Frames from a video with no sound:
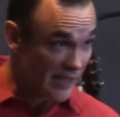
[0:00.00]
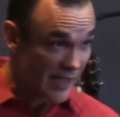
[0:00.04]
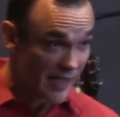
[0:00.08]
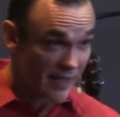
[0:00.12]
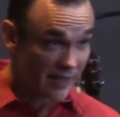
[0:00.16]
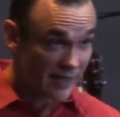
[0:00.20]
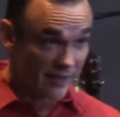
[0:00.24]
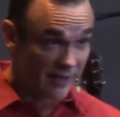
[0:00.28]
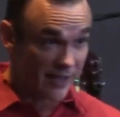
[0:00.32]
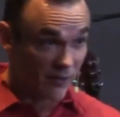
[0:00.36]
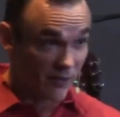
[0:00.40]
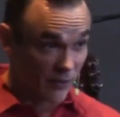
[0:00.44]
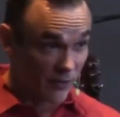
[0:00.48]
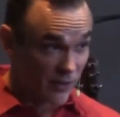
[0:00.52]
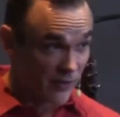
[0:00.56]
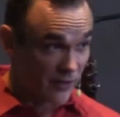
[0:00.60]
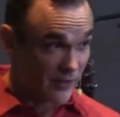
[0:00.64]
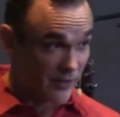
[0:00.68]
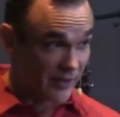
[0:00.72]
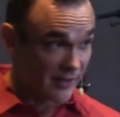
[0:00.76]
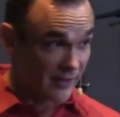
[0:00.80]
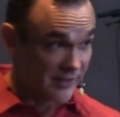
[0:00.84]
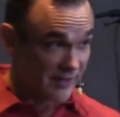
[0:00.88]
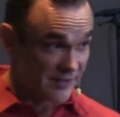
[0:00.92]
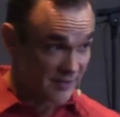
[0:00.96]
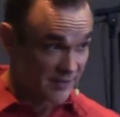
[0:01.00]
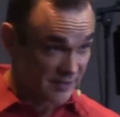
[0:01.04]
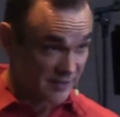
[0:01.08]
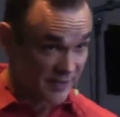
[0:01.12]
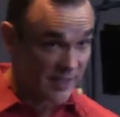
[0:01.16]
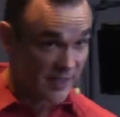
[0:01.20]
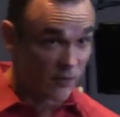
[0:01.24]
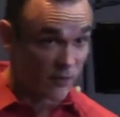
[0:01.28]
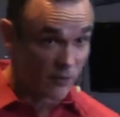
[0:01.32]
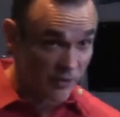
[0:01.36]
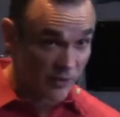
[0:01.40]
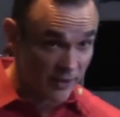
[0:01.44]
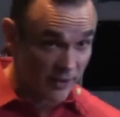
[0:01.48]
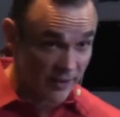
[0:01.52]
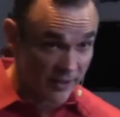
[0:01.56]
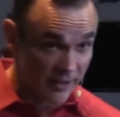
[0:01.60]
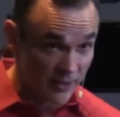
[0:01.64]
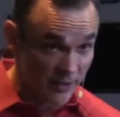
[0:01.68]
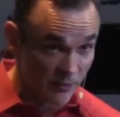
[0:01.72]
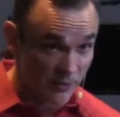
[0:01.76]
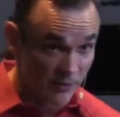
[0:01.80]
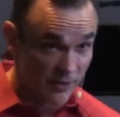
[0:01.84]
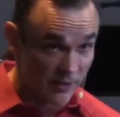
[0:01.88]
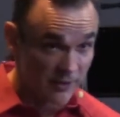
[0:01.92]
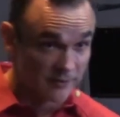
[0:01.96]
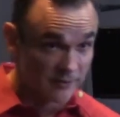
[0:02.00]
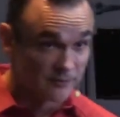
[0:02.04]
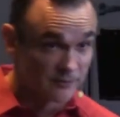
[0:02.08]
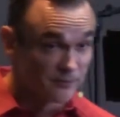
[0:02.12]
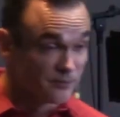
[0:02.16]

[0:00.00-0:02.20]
had a lot of word release. There's a lot of word, a lot of word.